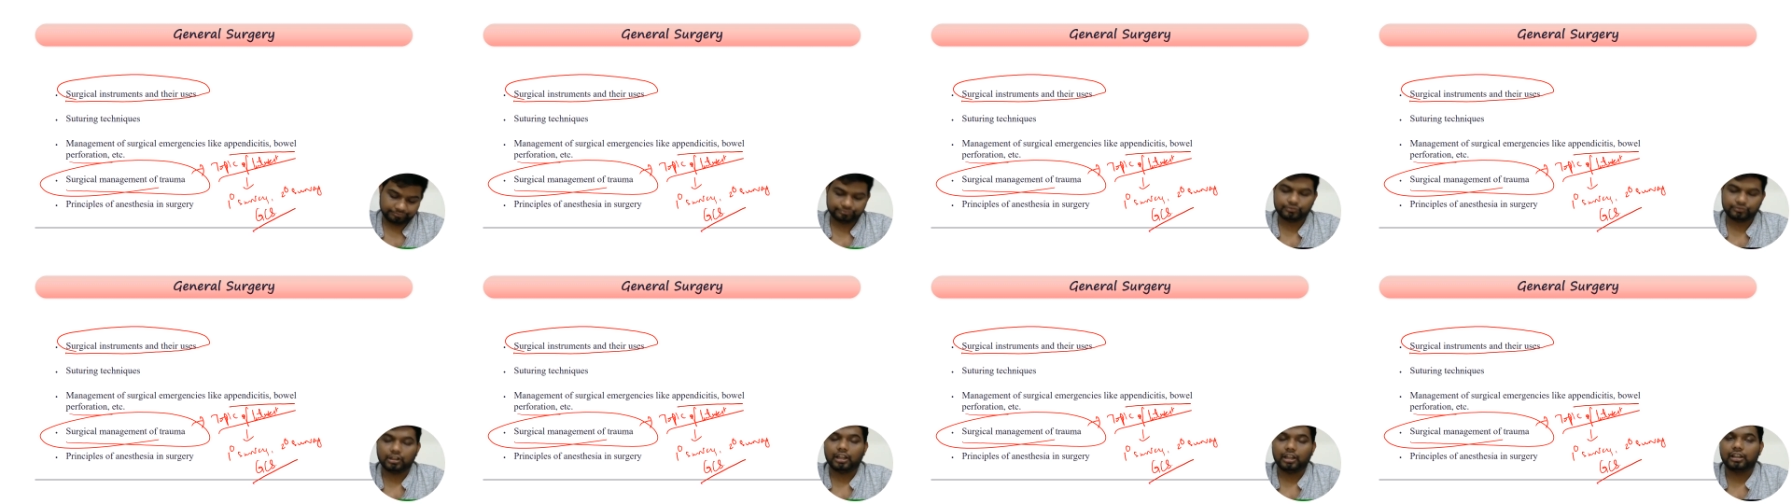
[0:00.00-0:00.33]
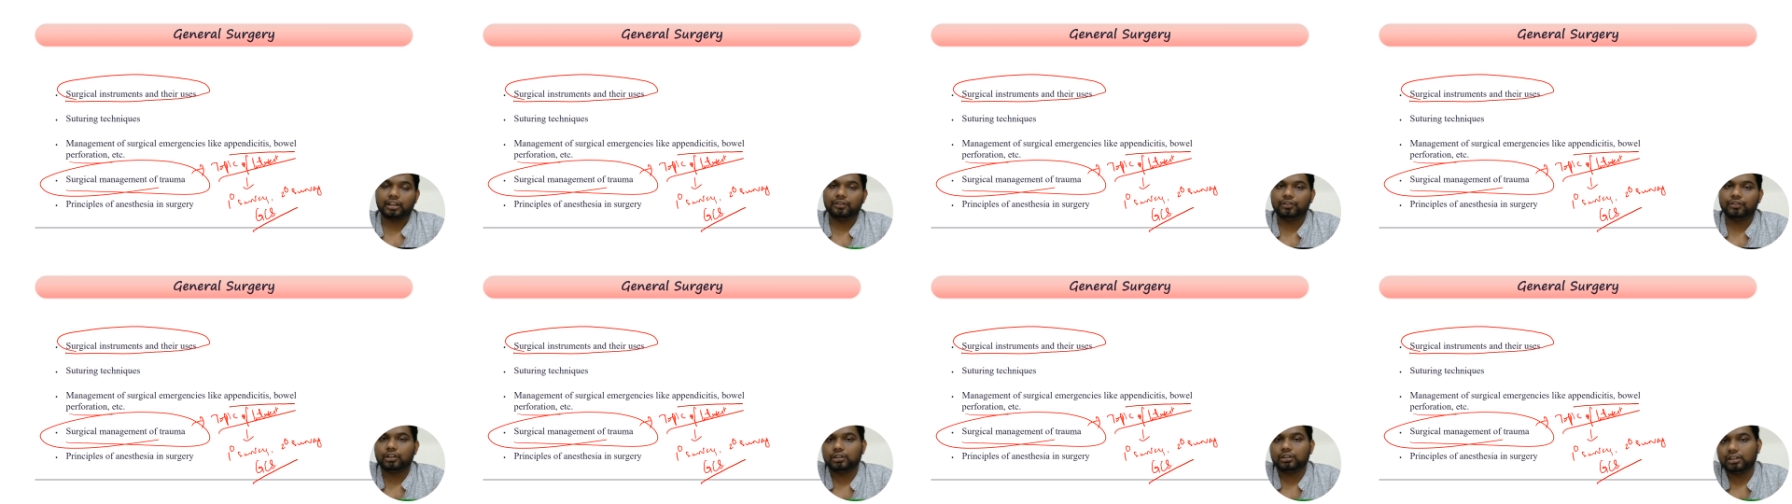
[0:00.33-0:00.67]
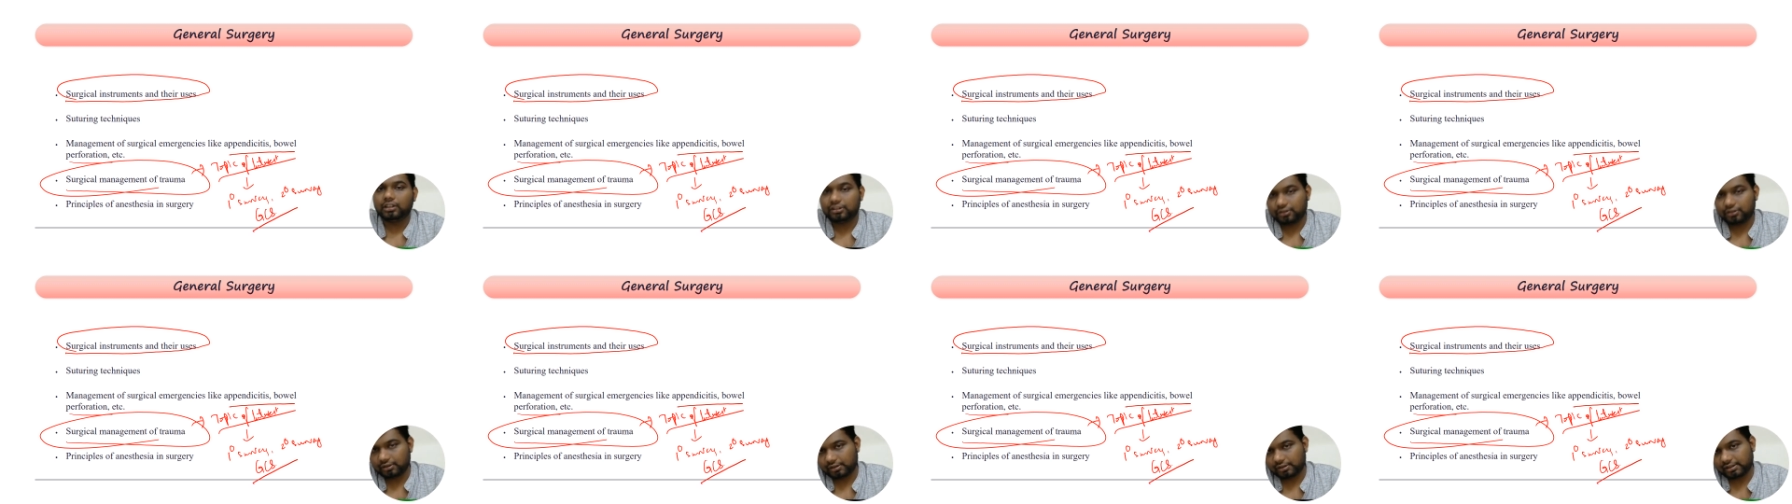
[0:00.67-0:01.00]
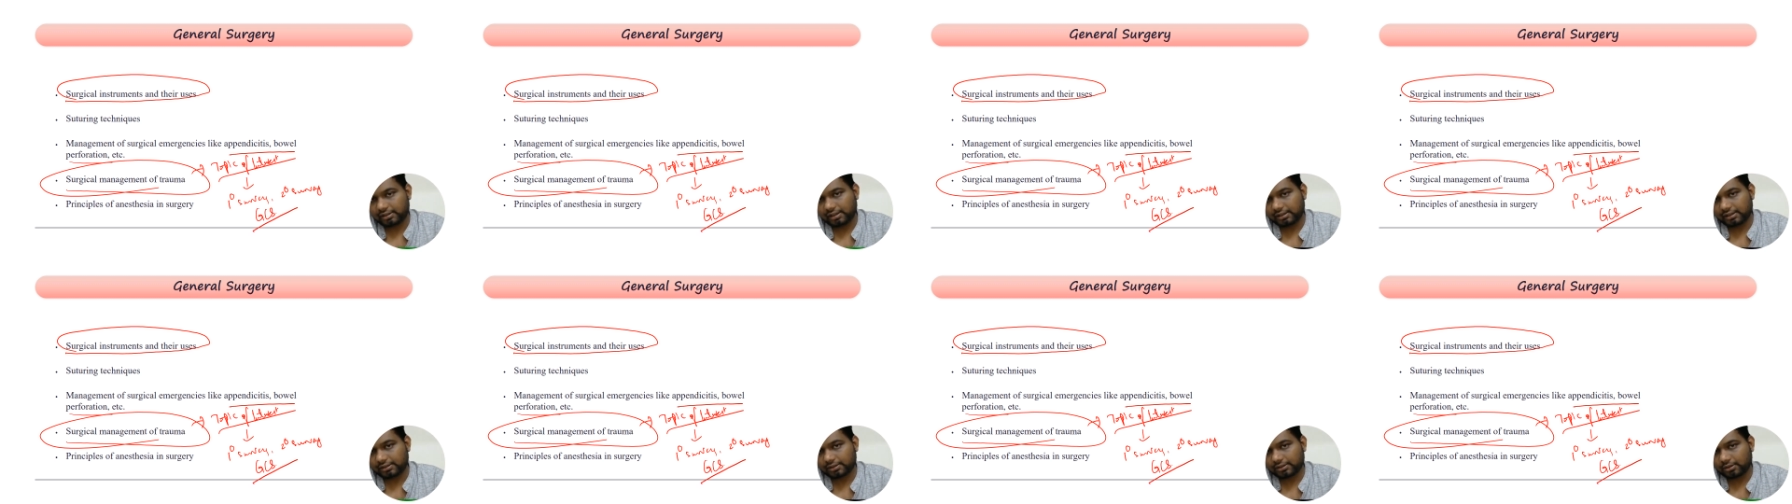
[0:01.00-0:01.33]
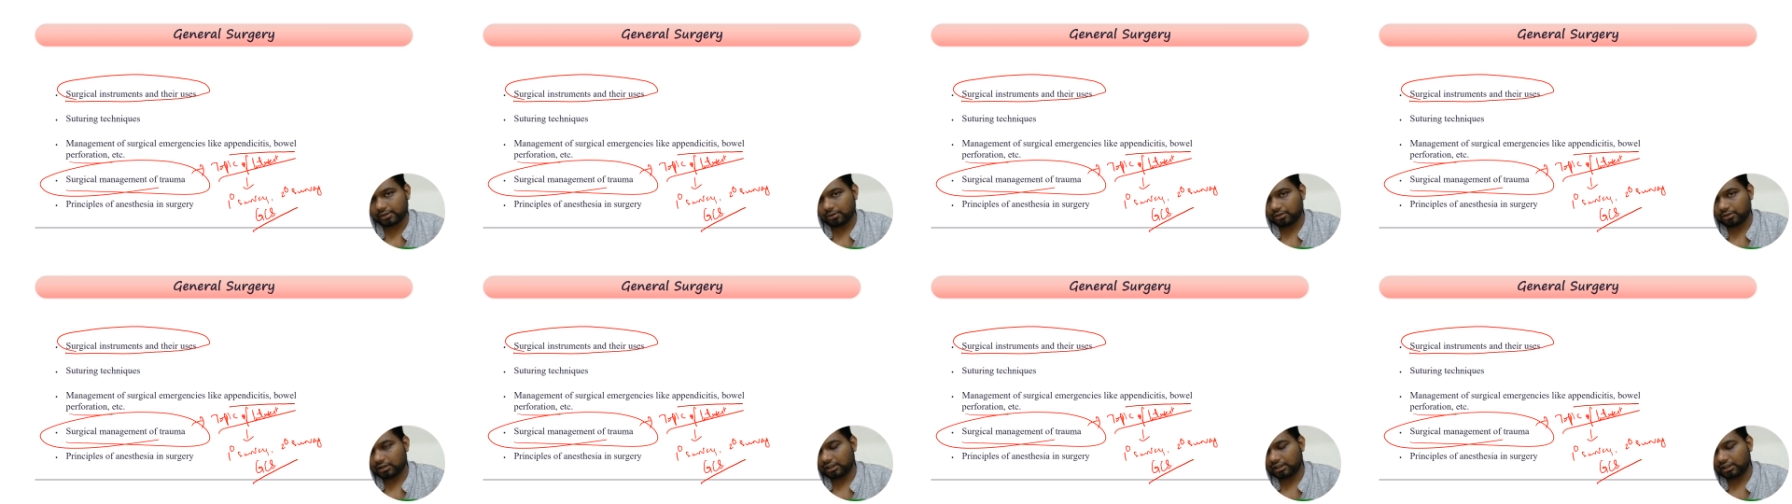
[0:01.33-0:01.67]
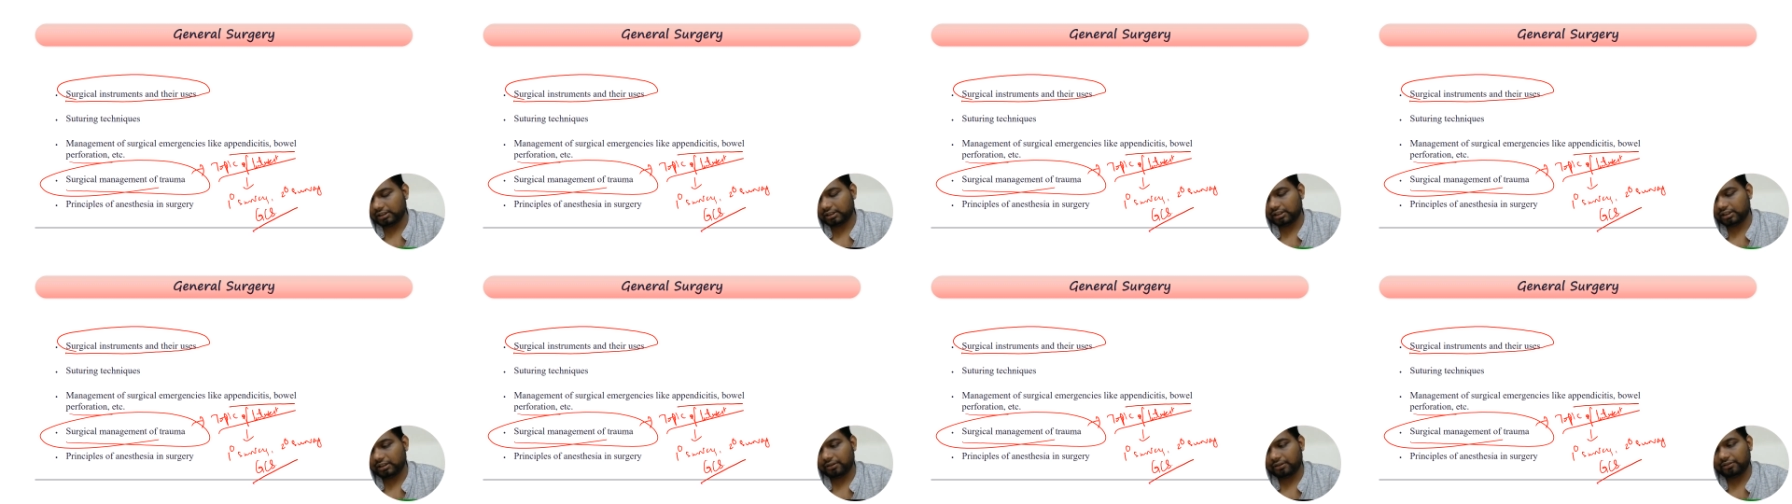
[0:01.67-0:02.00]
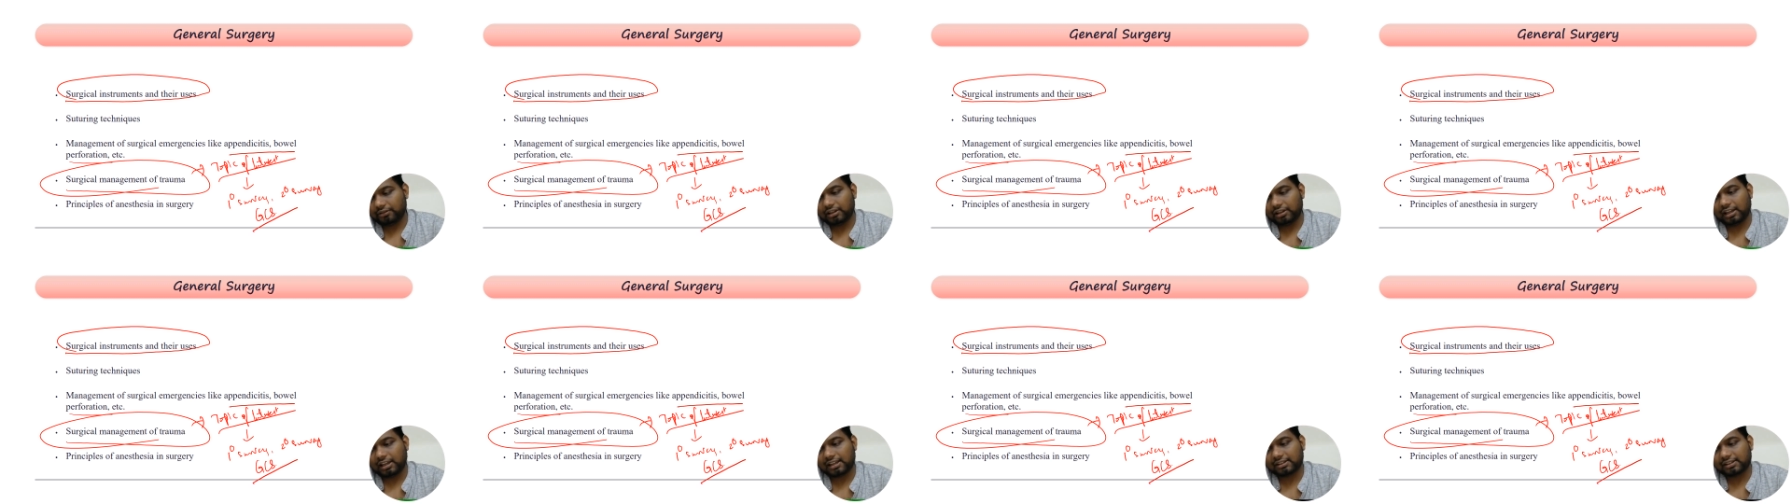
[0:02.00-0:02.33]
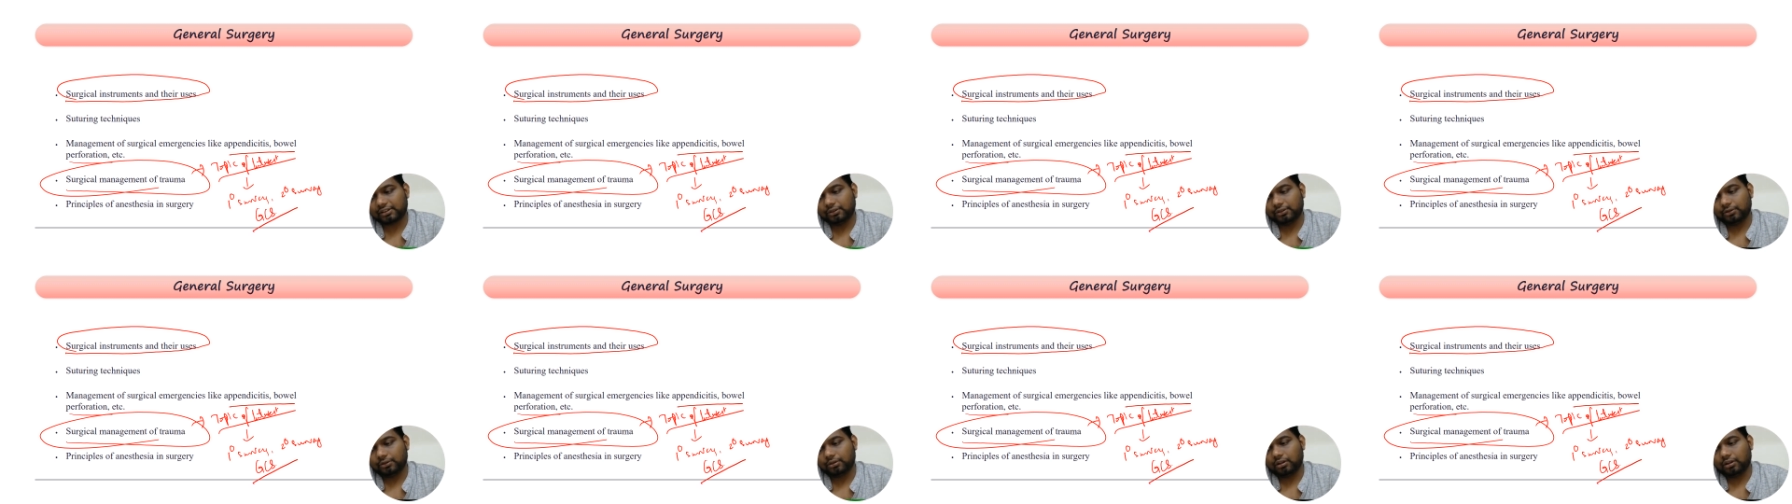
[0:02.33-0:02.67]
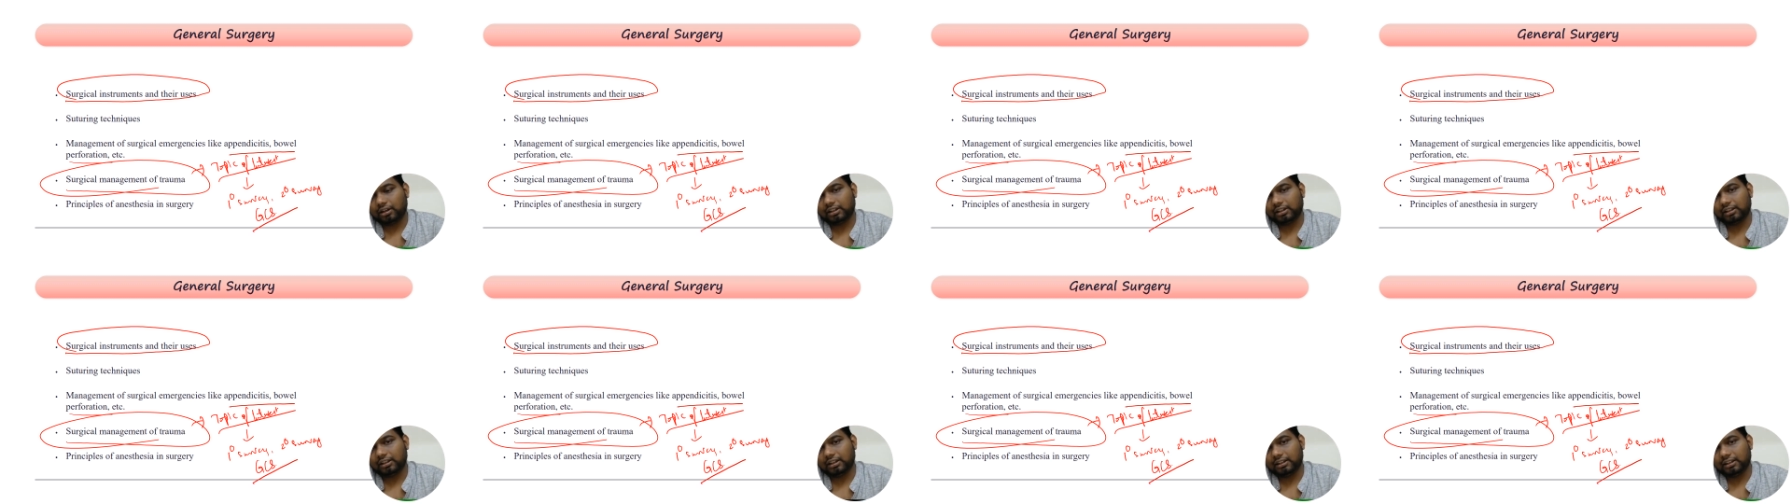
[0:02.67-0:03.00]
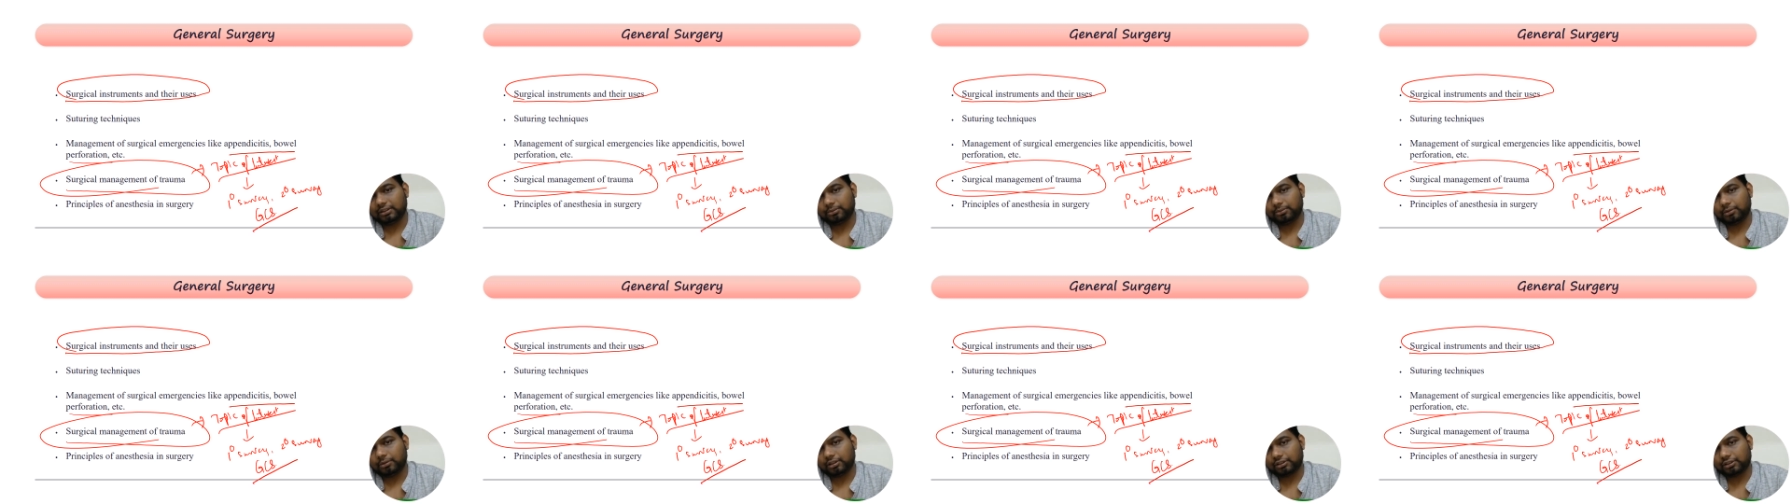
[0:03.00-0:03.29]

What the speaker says: They give you the GCS score, and then they will ask you to analyze what